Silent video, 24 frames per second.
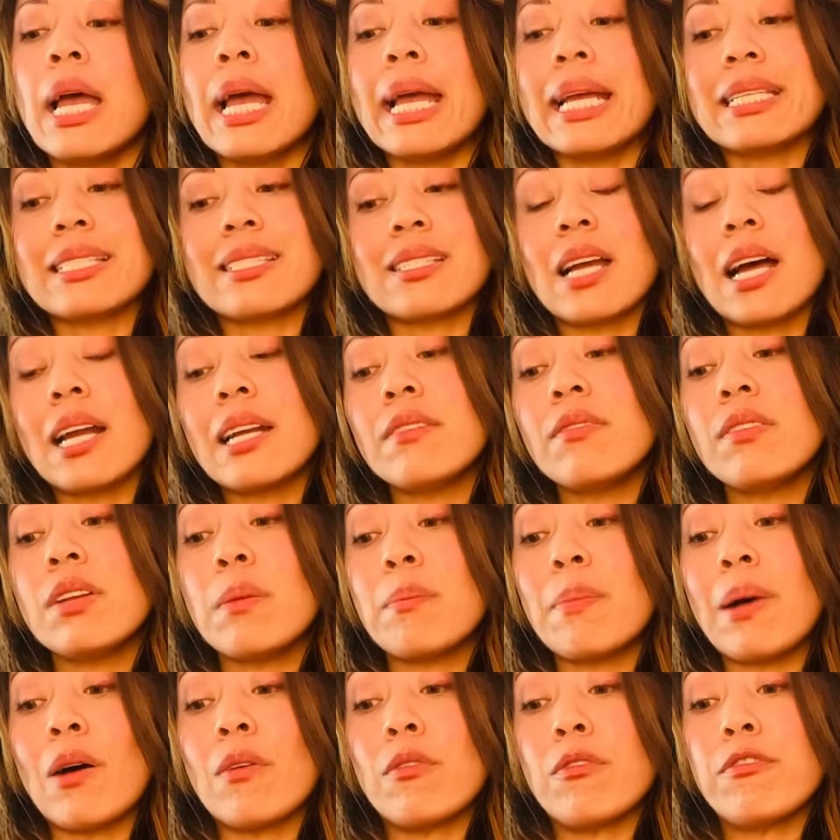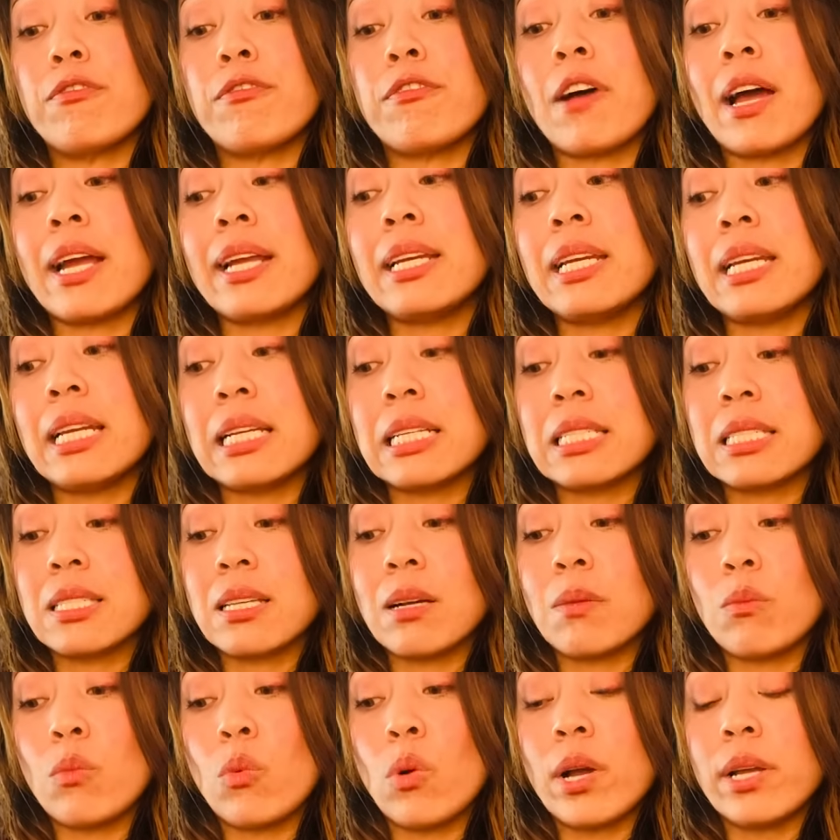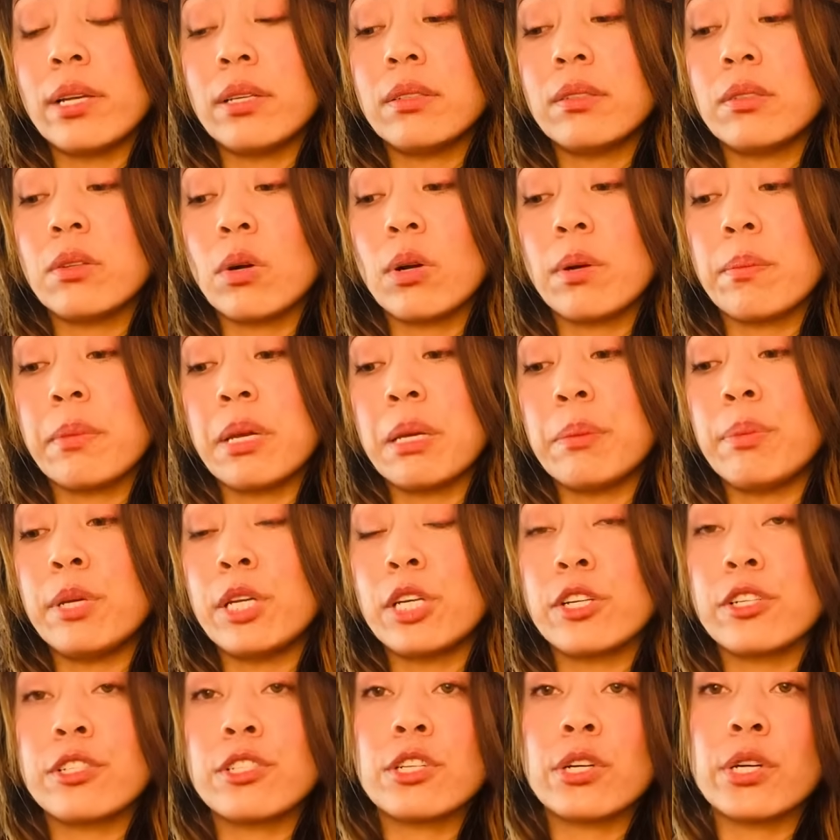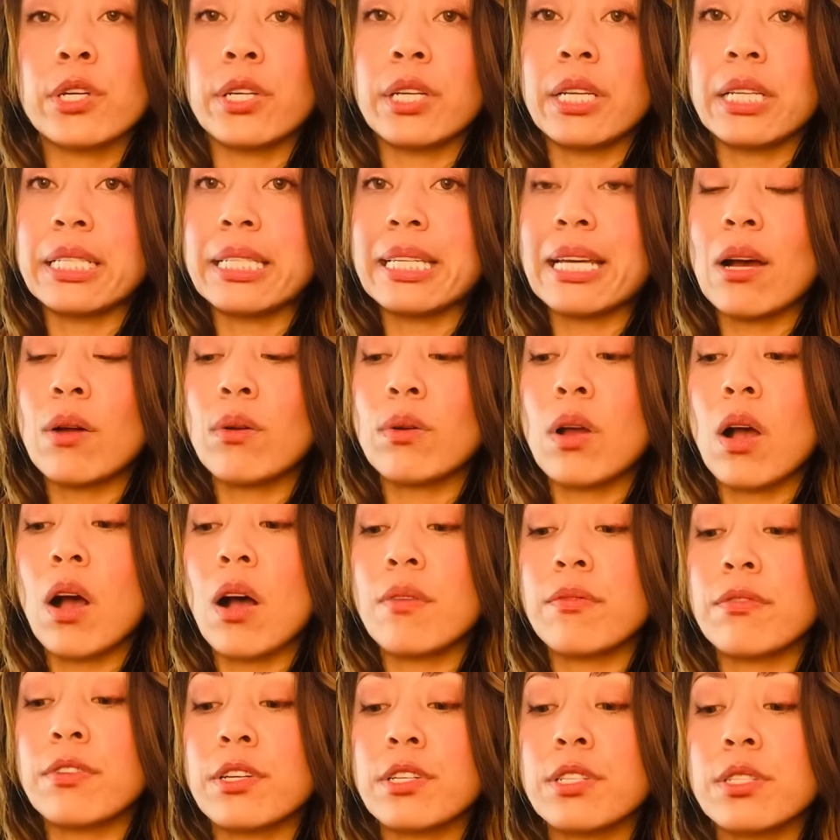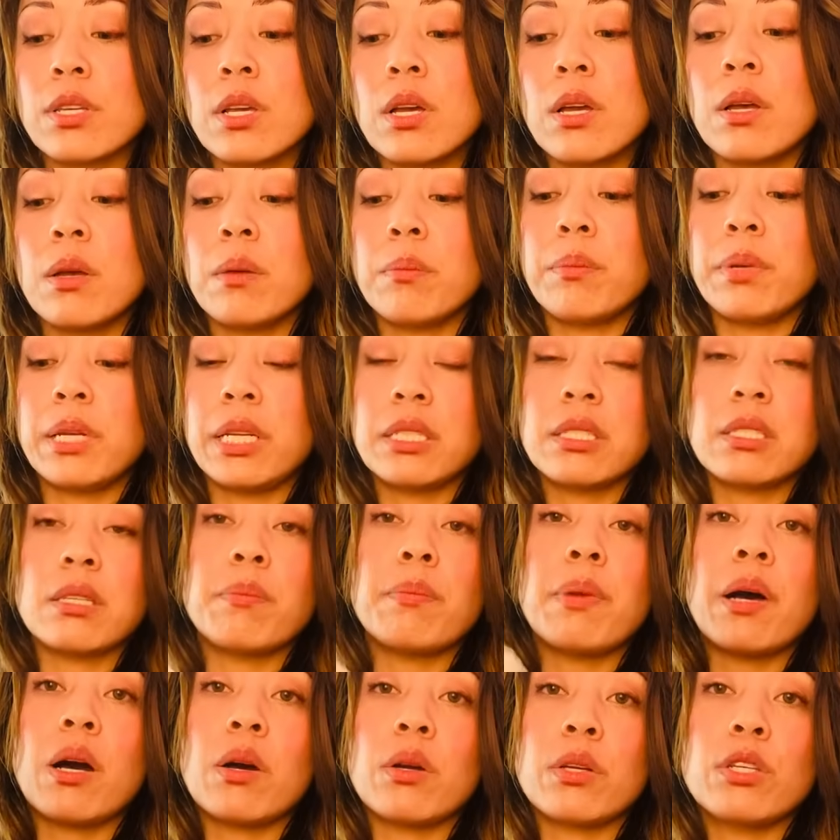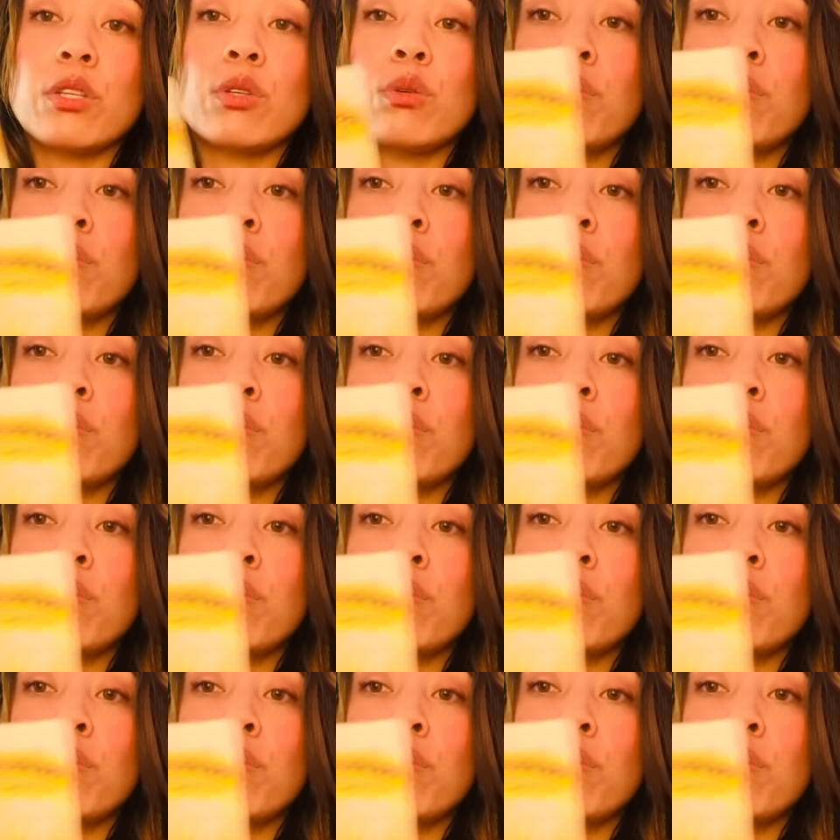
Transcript: It's not even about finding someone or maybe you're turning down offers, but it's about you